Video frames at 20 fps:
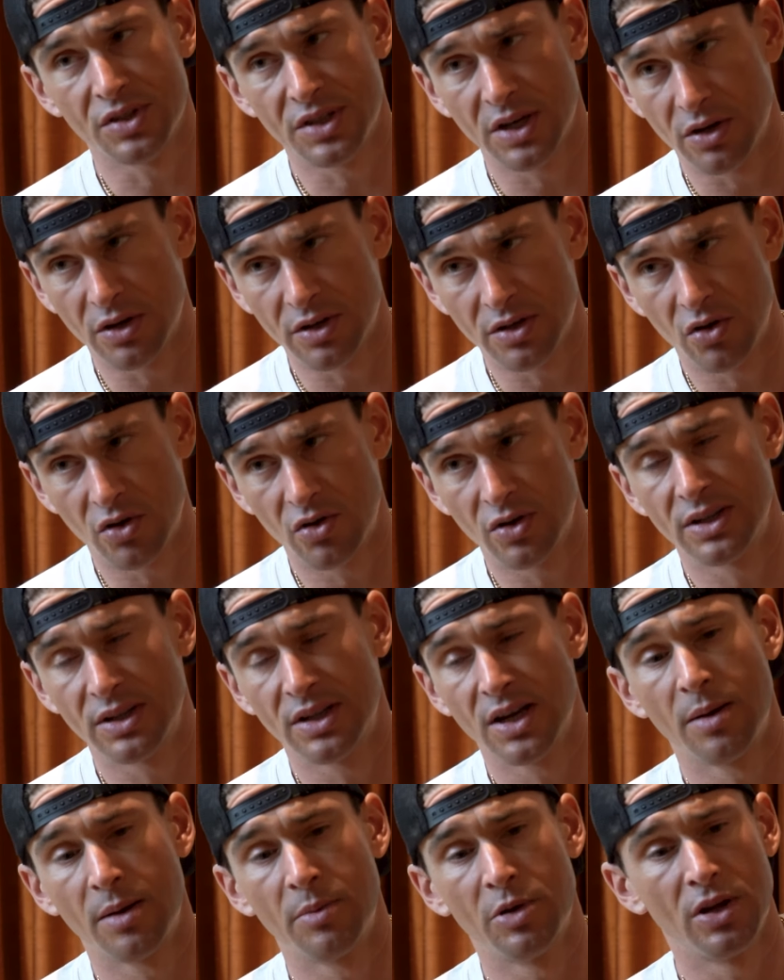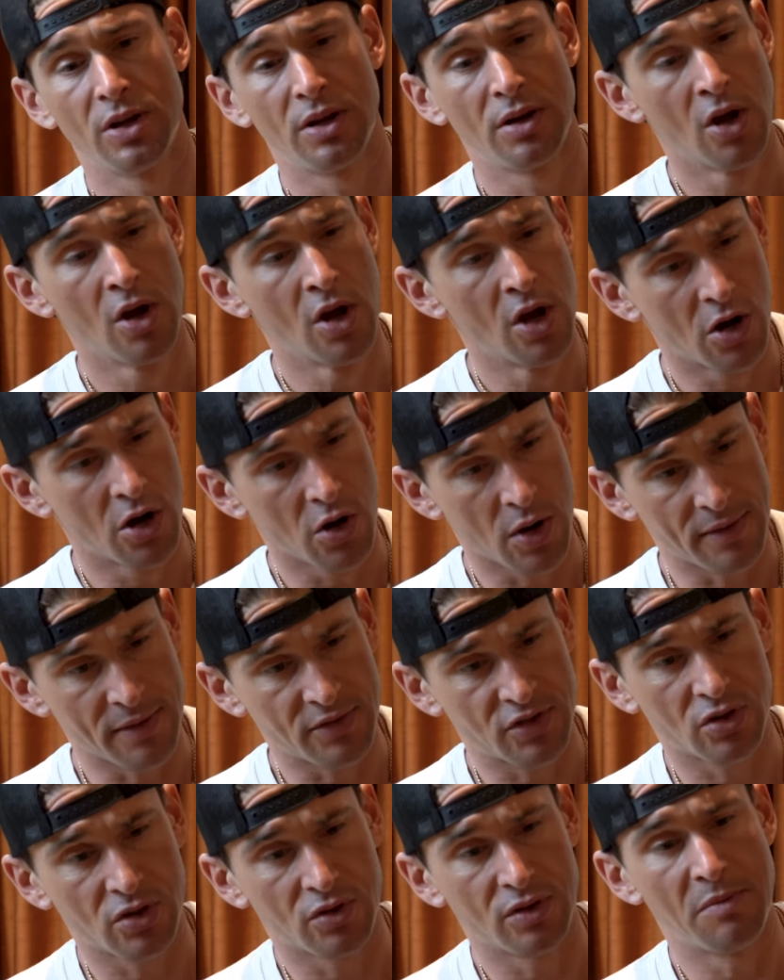or serotonin dominant or
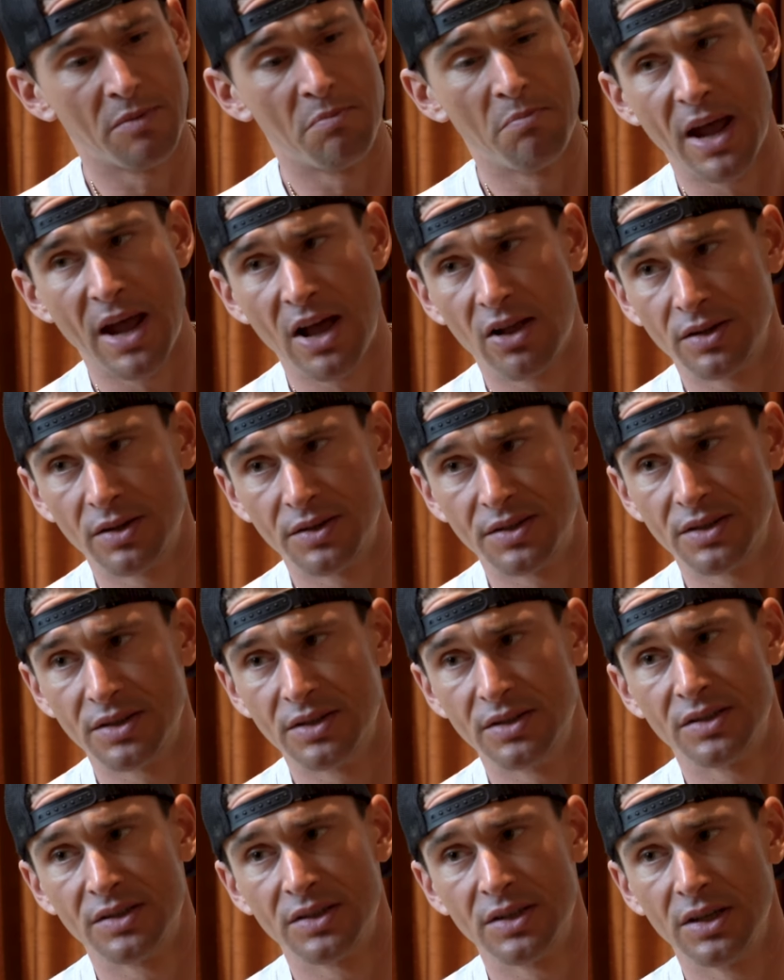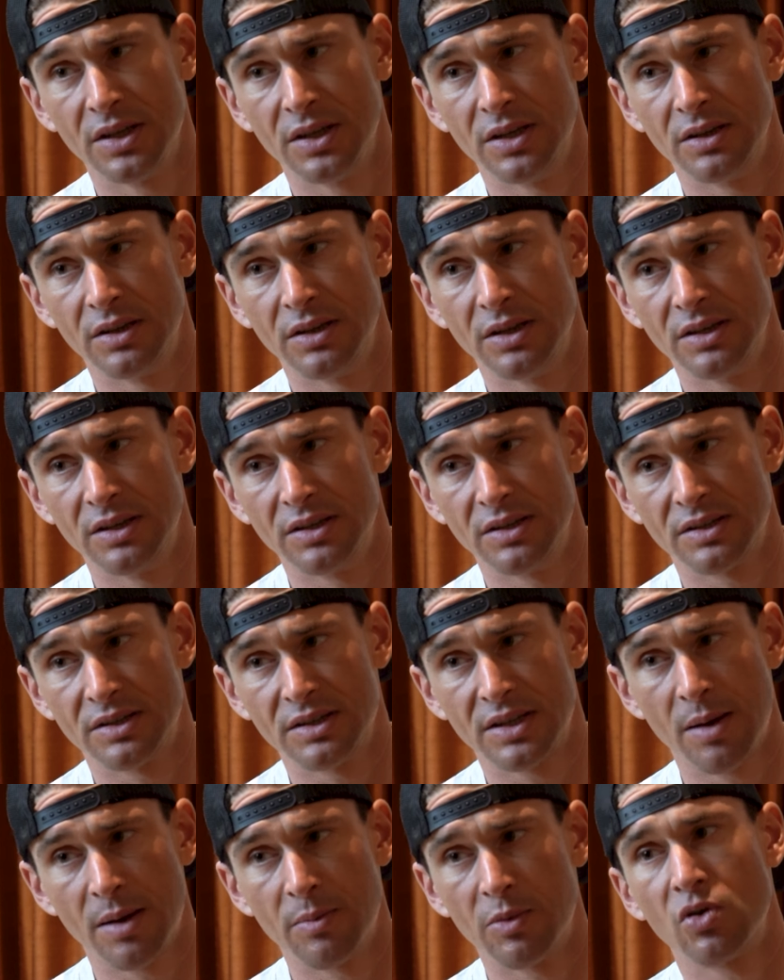have certain imbalances in
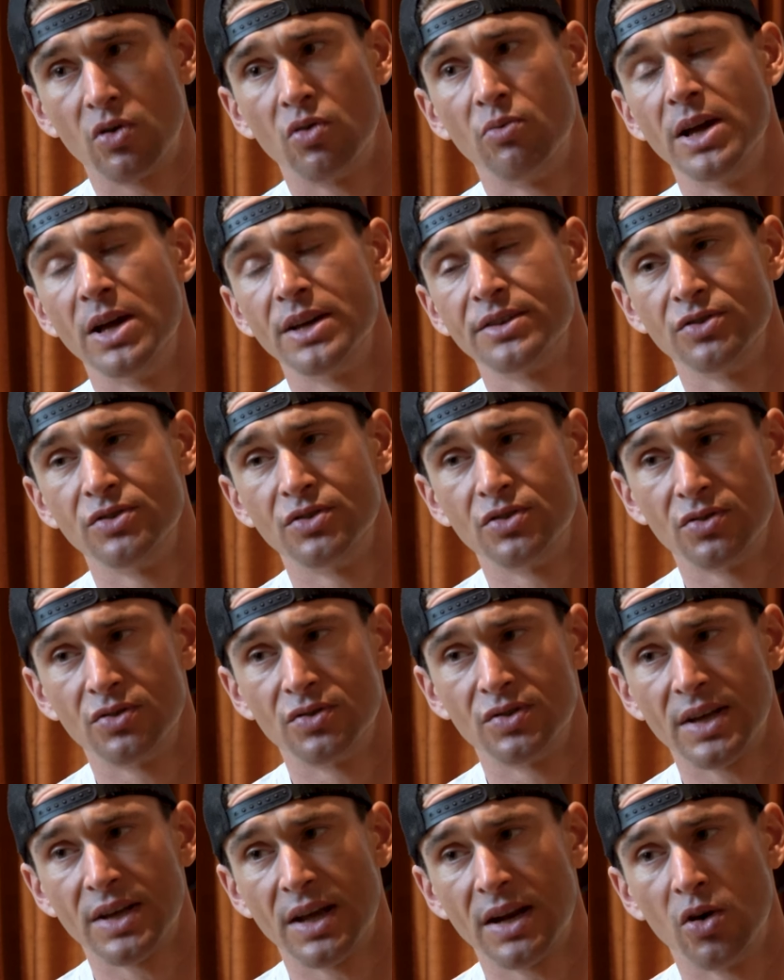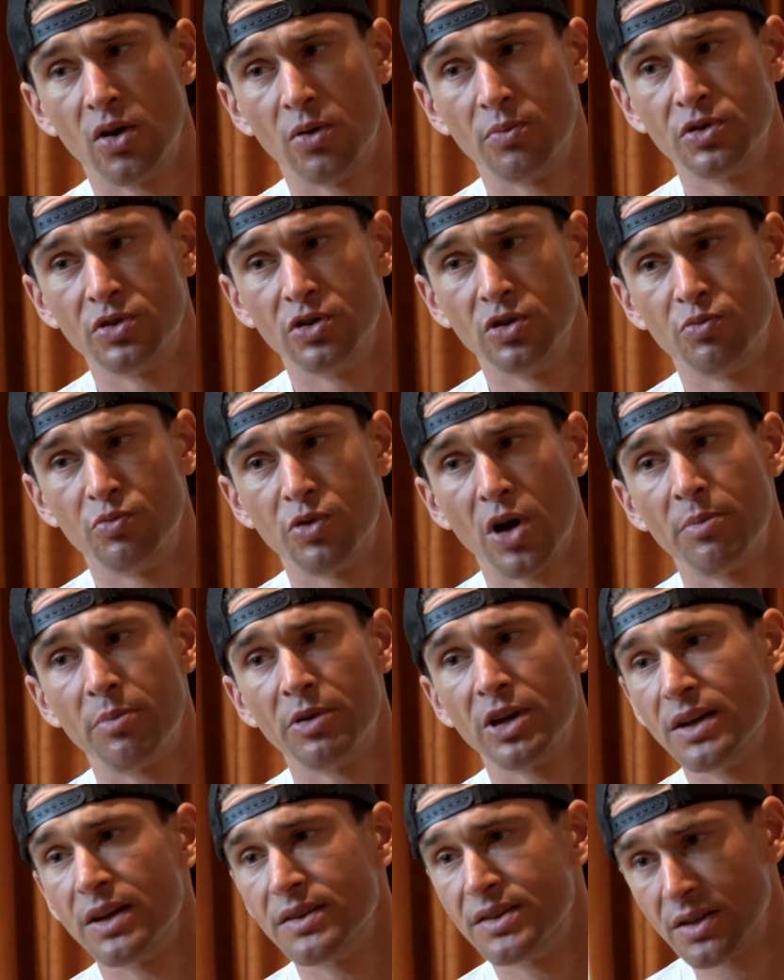these chemical messengers that help to
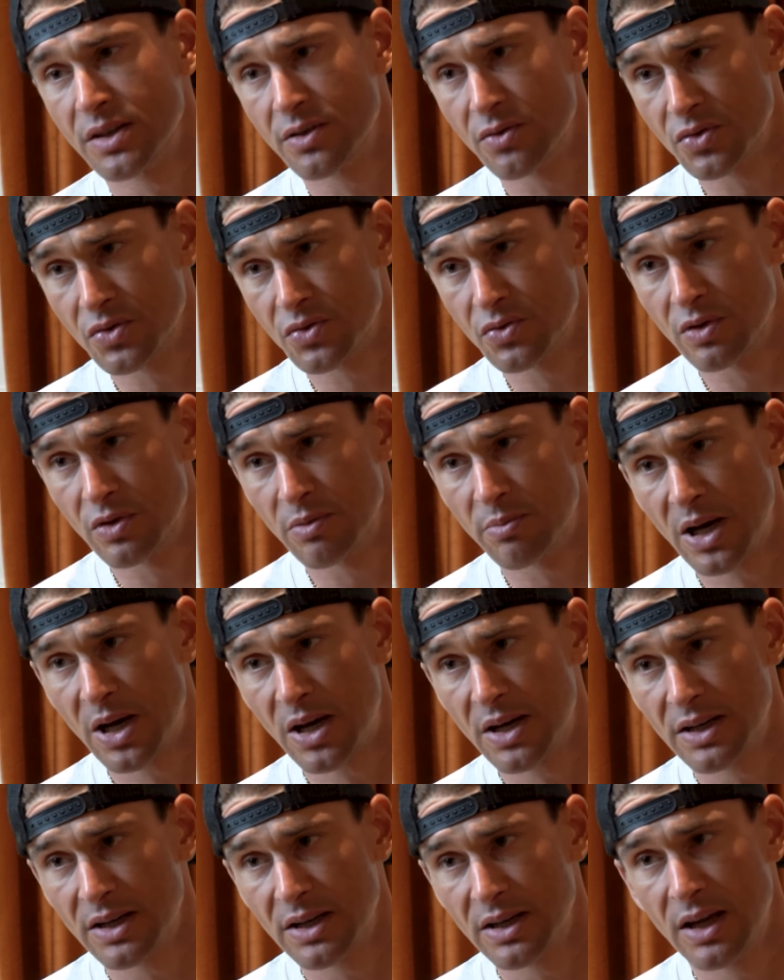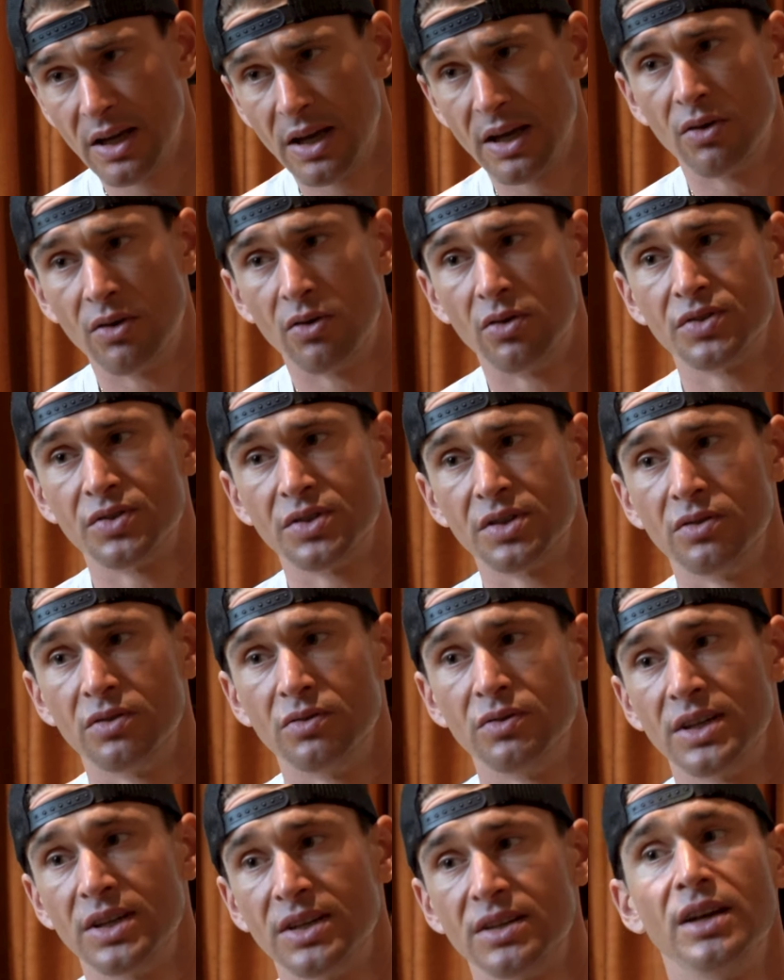propagate signals through the body and
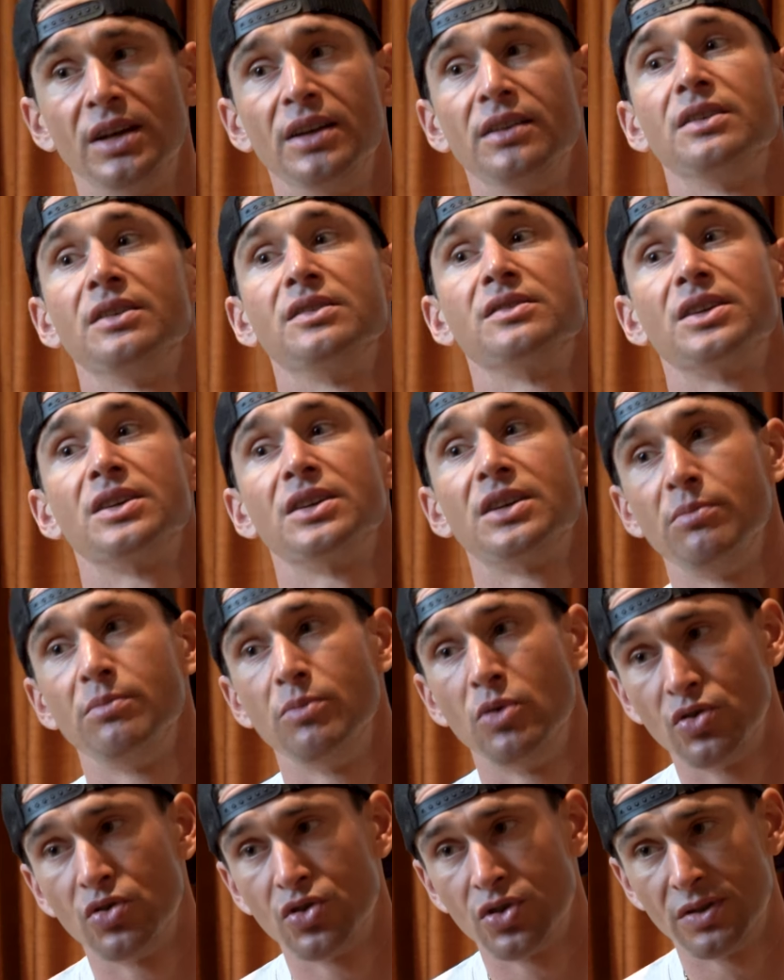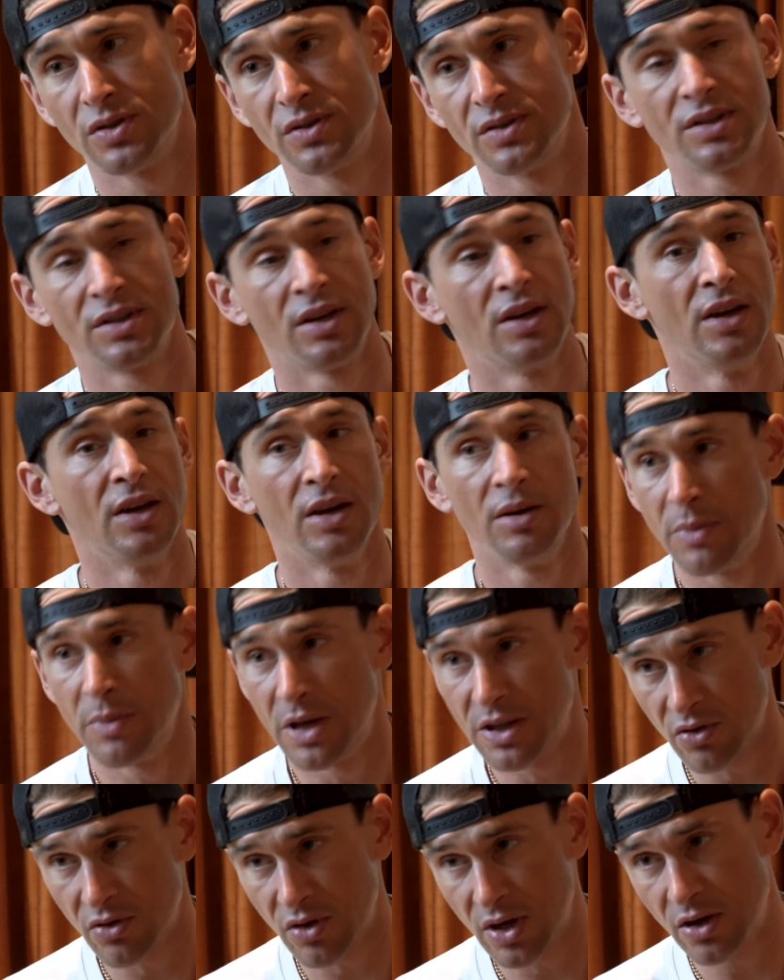also dictate things like emotions
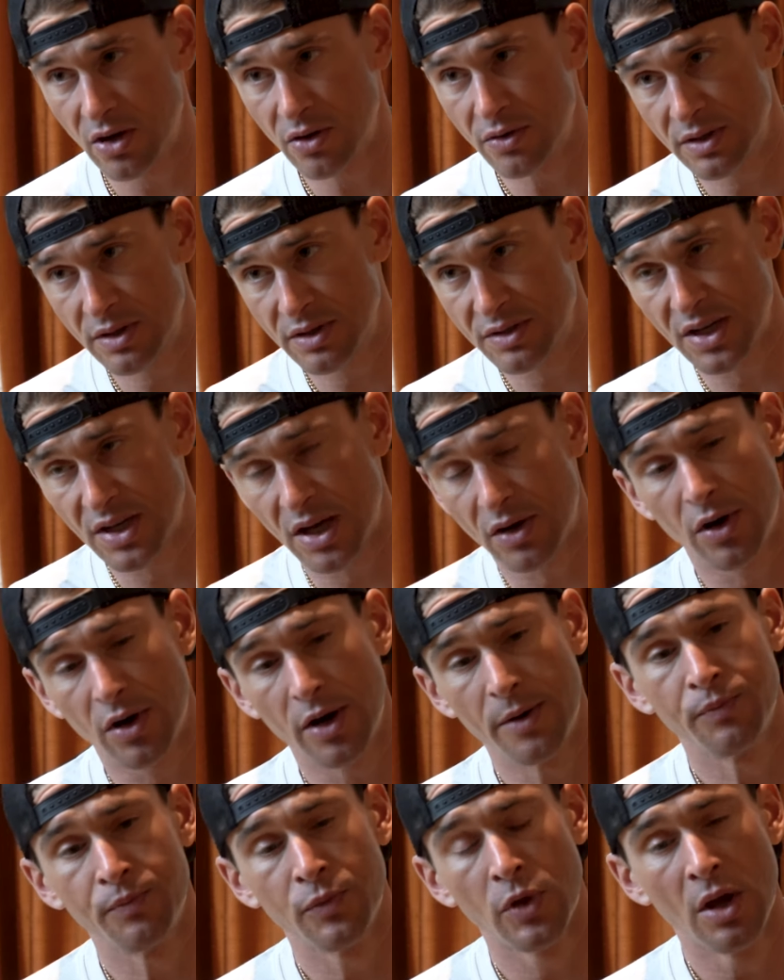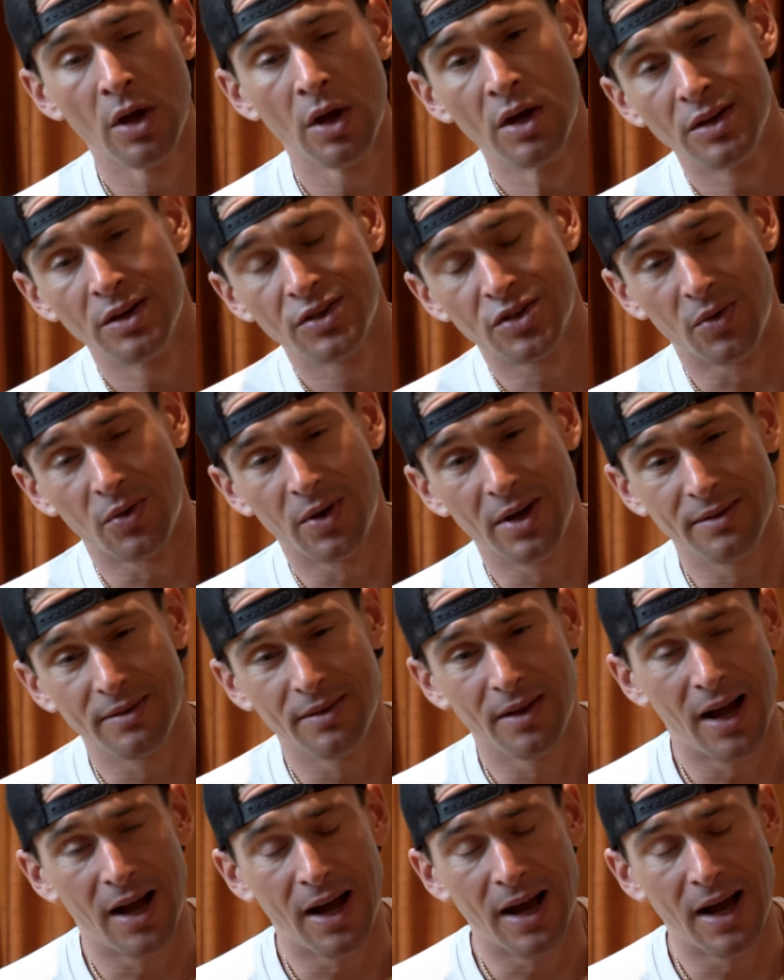mental health etc so uh,